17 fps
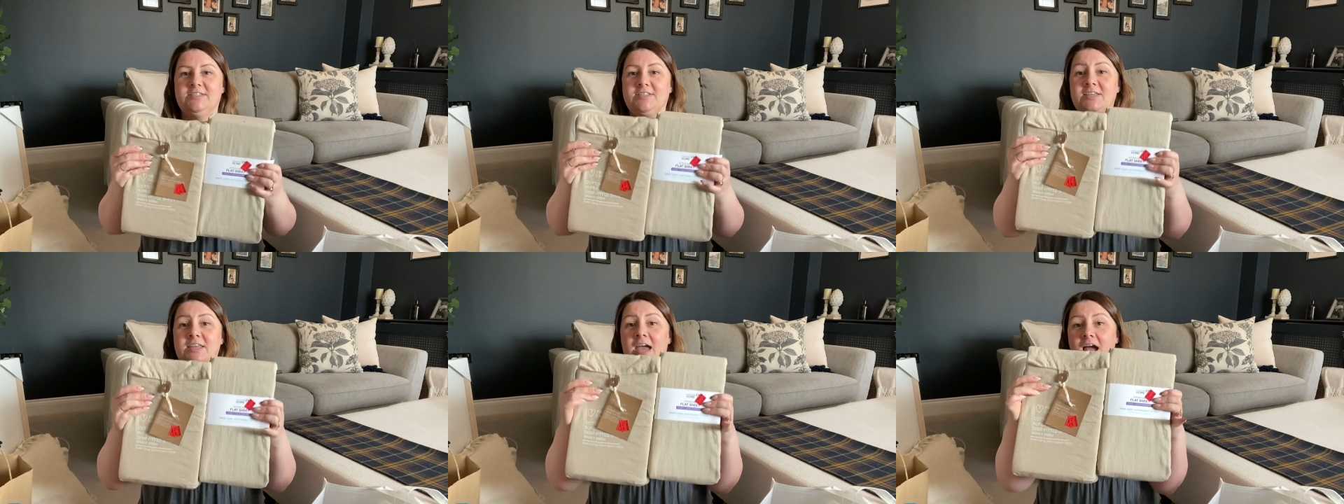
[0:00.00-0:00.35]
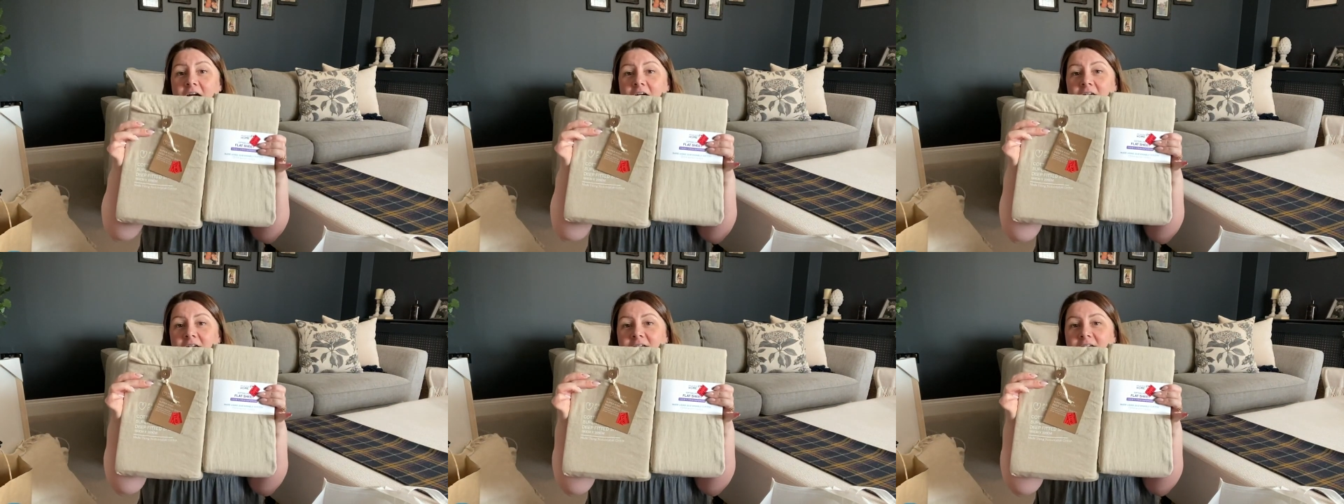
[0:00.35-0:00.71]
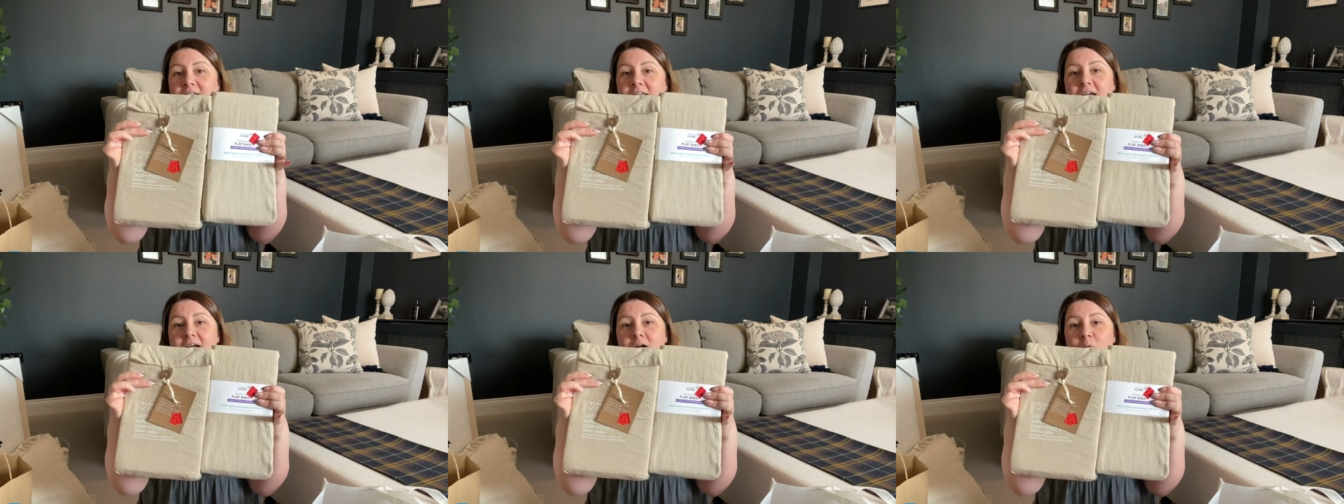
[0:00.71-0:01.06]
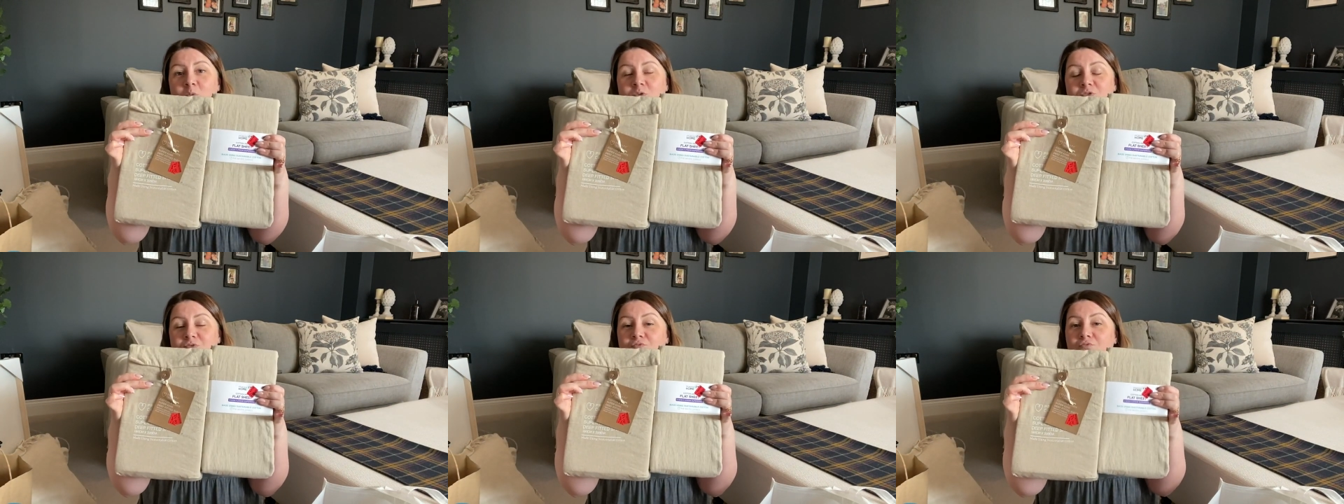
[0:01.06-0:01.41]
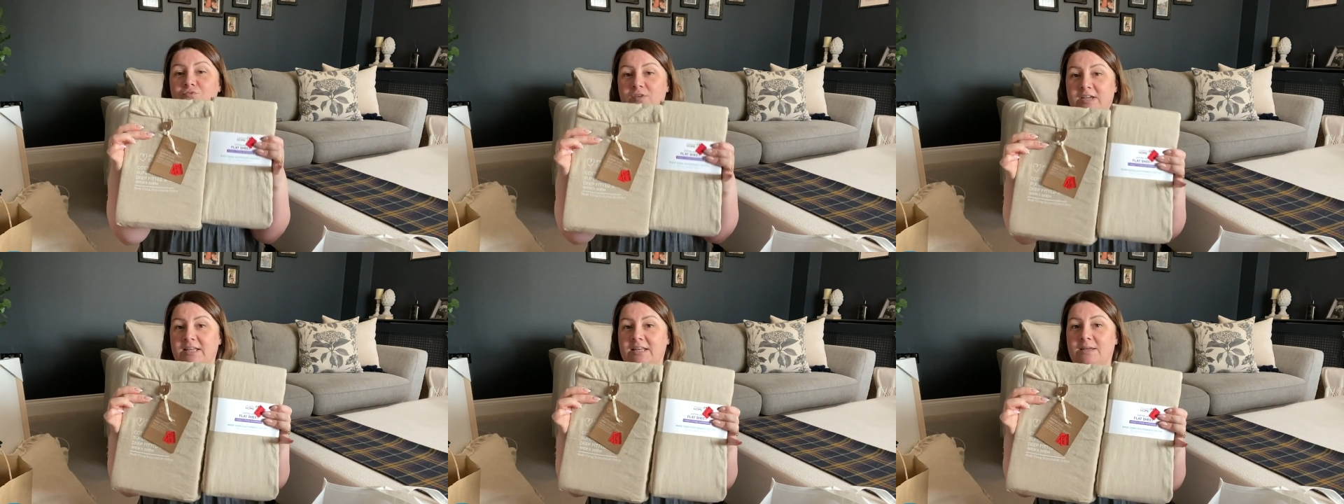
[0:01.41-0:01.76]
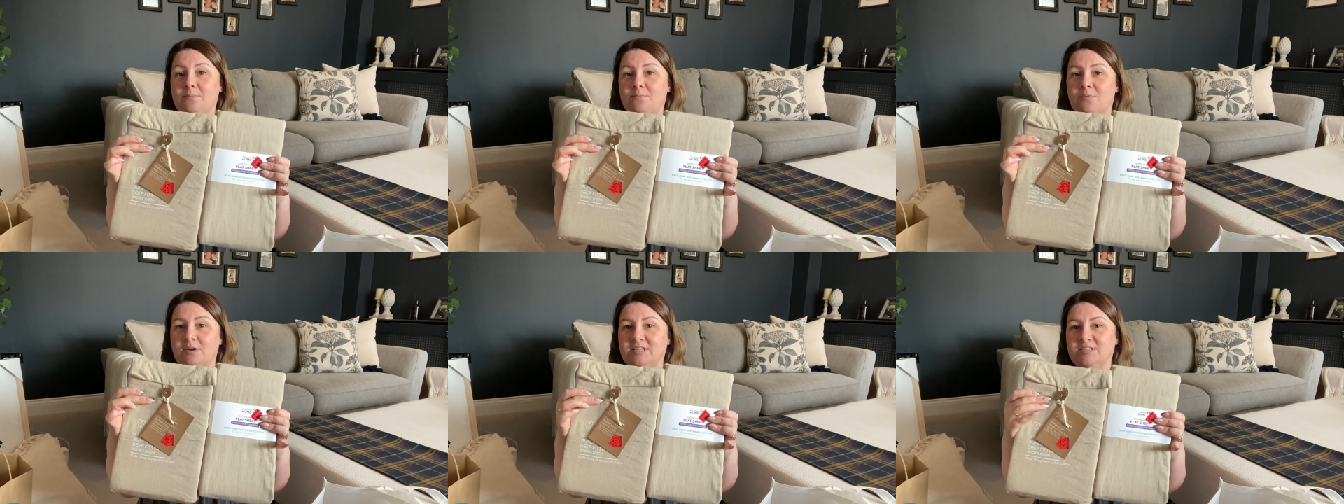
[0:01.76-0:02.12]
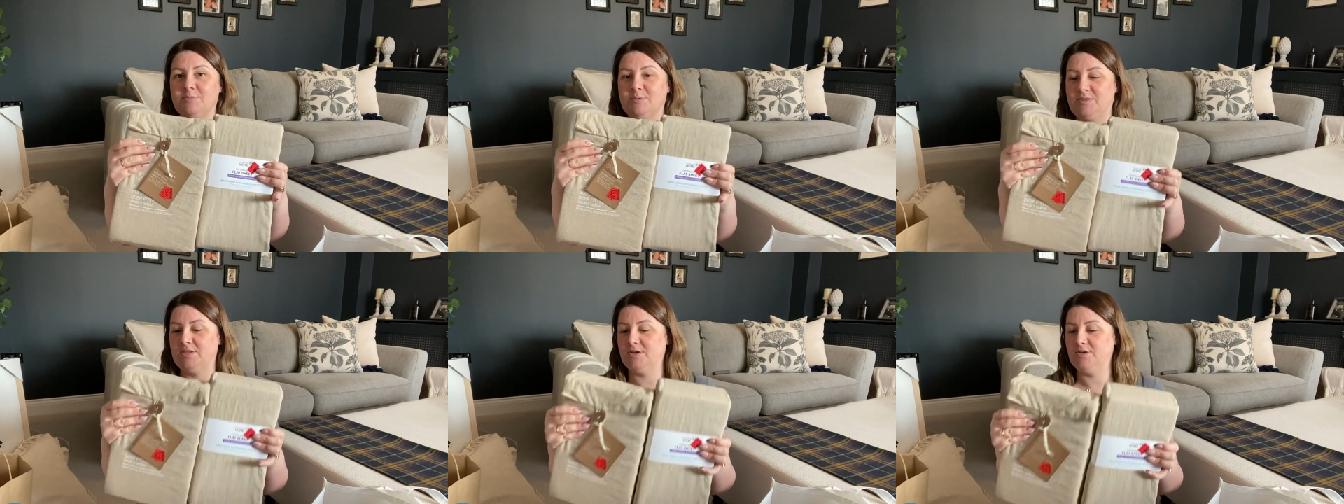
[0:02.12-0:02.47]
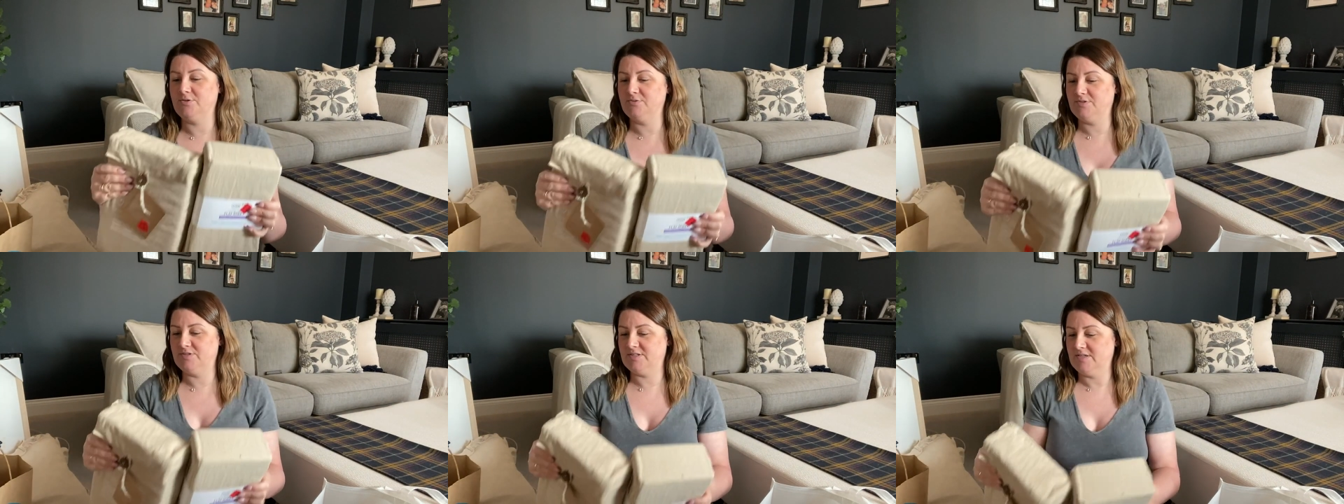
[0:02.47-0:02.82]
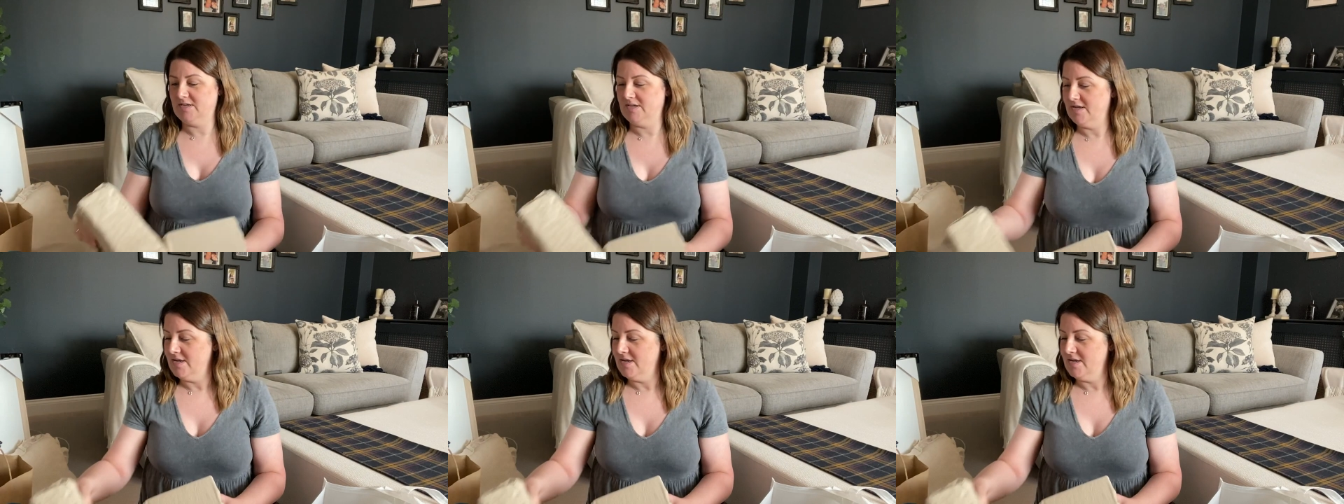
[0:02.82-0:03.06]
So yeah, I was really impressed with those.